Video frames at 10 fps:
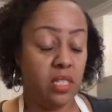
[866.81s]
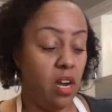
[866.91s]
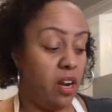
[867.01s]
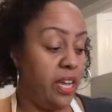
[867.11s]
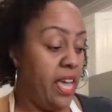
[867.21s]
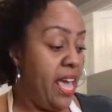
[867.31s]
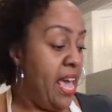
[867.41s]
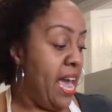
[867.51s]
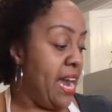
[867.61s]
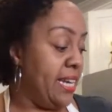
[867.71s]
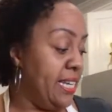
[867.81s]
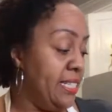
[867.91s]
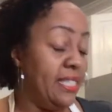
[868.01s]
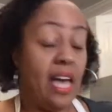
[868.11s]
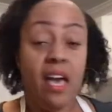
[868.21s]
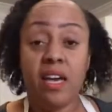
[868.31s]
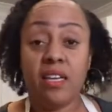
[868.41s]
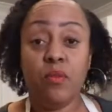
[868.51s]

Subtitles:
sorry. And it's not